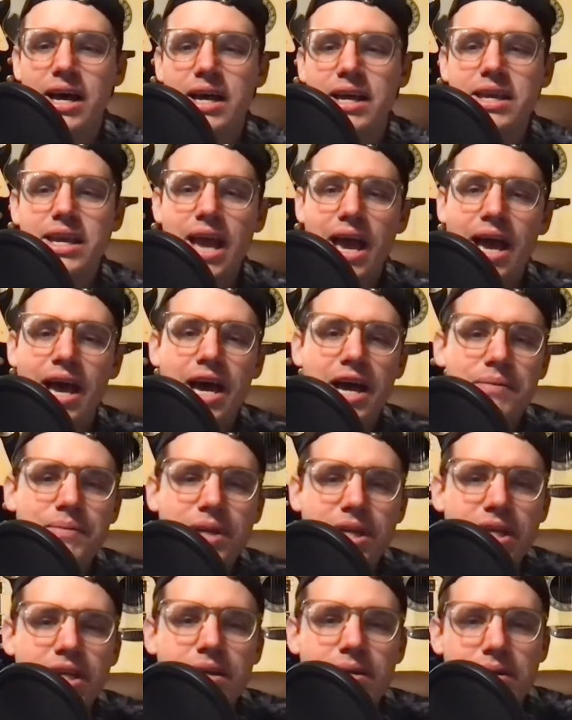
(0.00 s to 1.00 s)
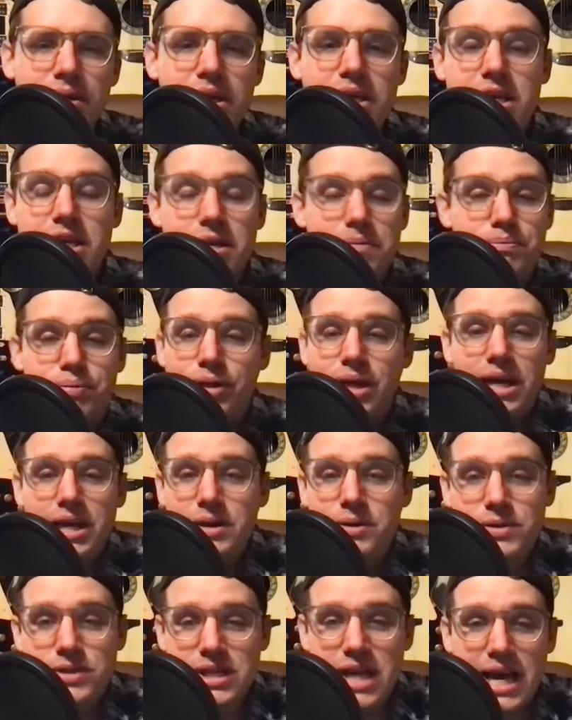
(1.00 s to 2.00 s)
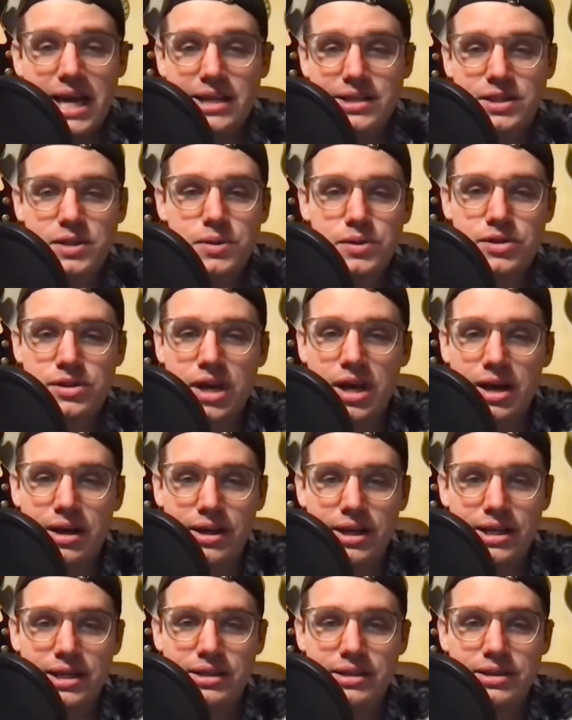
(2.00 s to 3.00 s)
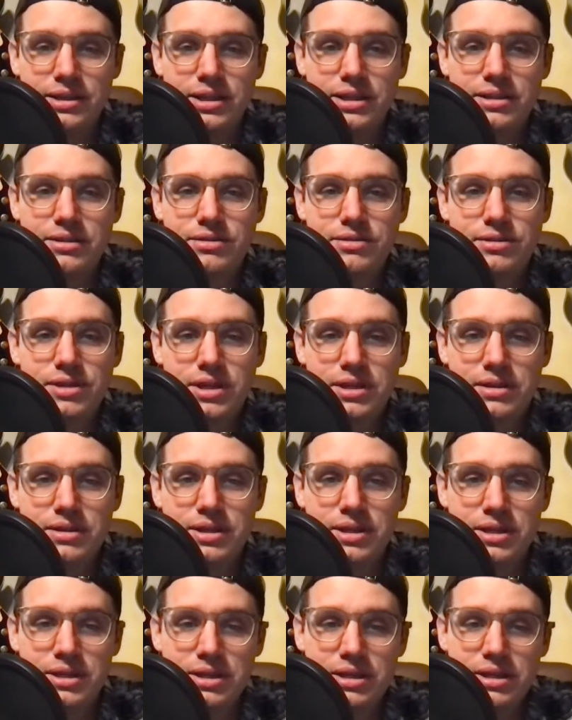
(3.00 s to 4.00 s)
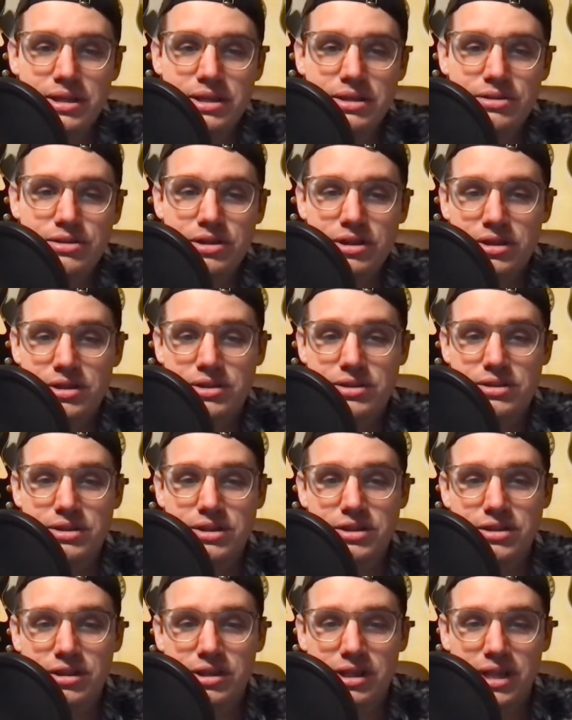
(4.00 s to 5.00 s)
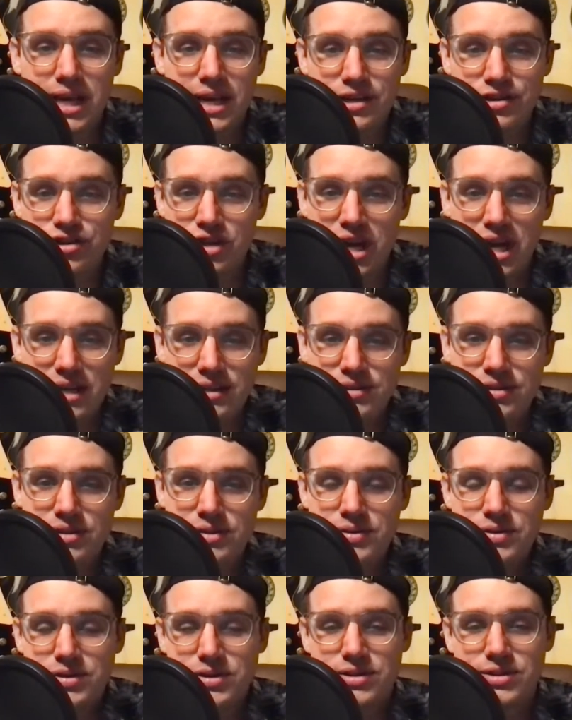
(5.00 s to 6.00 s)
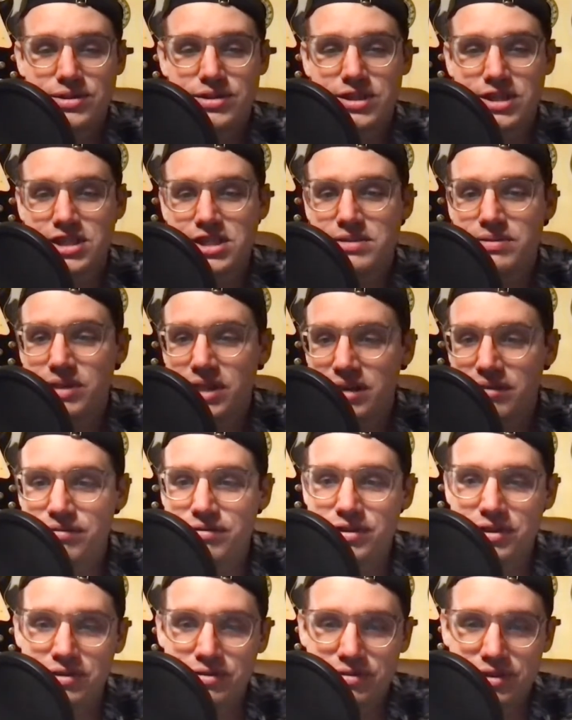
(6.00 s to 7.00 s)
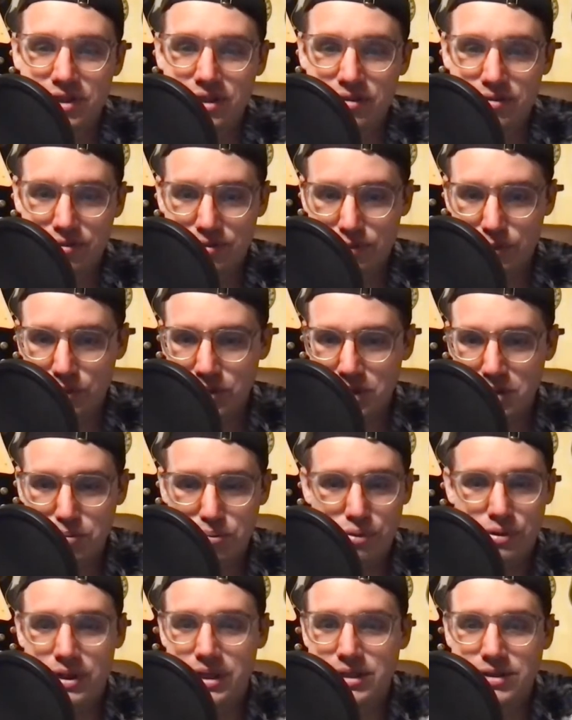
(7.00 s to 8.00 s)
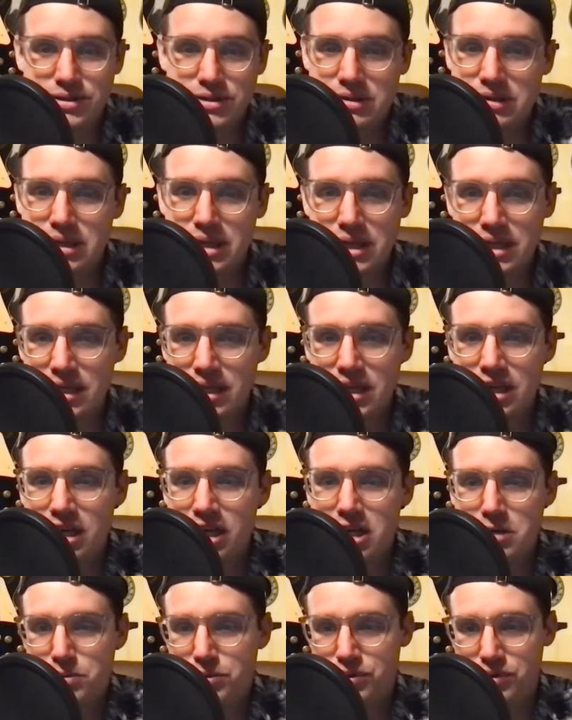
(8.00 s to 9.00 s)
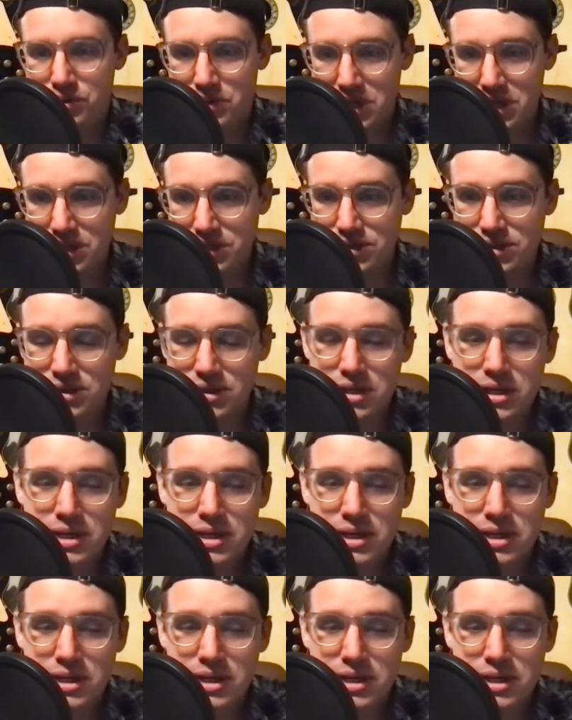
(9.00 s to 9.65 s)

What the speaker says: Yeah, I mean he was nice. He was solid. He took a lot of shots. He was 6 of 11 from the field for 14 points. Hit a couple threes.